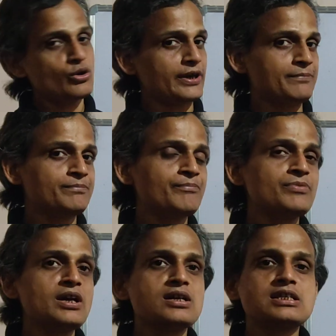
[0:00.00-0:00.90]
Okay.
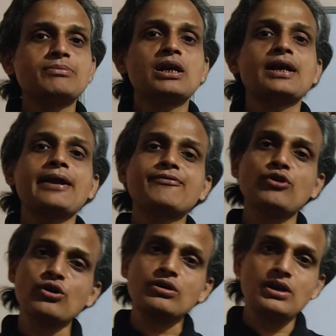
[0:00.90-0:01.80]
Similarly,
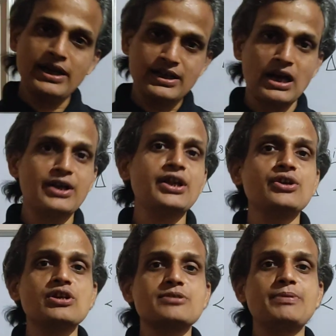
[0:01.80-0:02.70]
for a
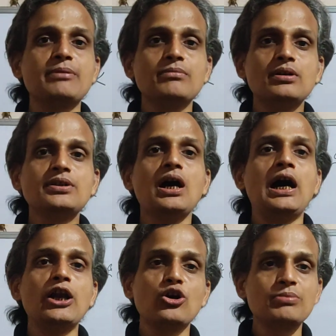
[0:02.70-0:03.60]
continuous beam, the
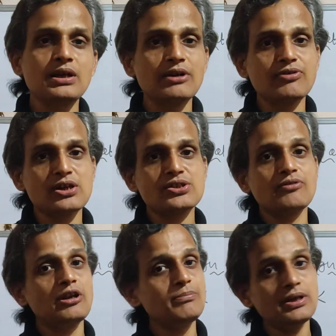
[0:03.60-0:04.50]
allowable
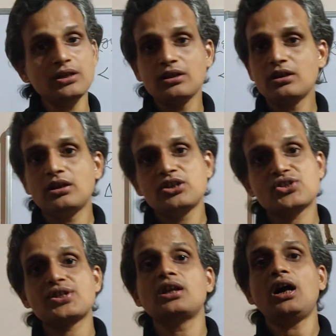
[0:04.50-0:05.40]
deflection will be
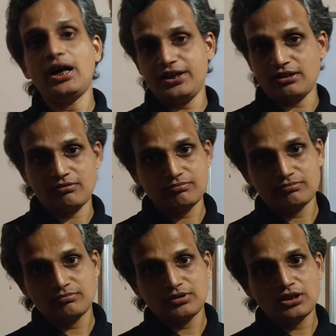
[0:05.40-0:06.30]
still higher.
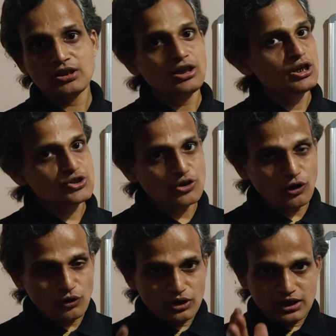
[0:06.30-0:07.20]

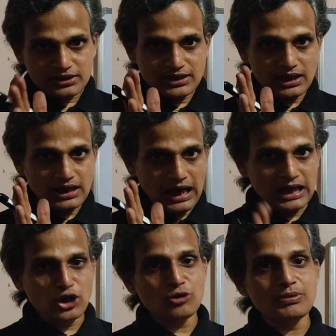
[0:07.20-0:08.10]
So, that
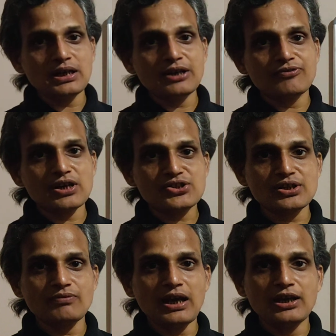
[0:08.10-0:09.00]
allowable
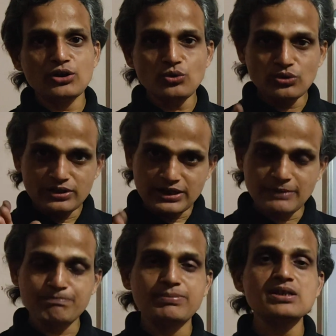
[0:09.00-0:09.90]
deflection value
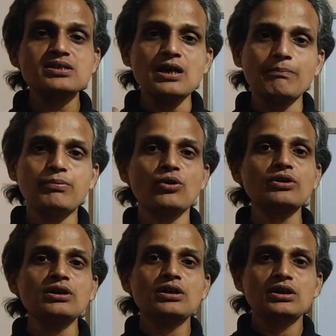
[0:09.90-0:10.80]
depends
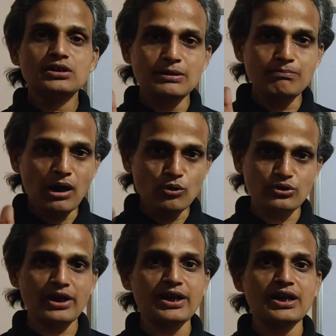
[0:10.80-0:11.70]
upon the
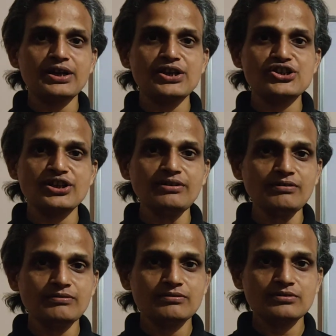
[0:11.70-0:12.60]
boundary
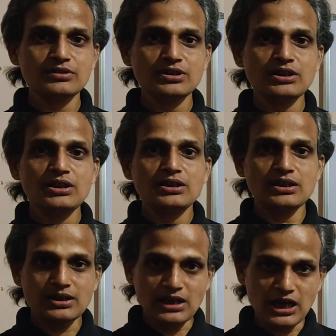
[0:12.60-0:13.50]
condition,
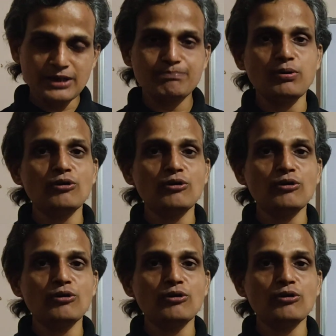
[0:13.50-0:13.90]
the type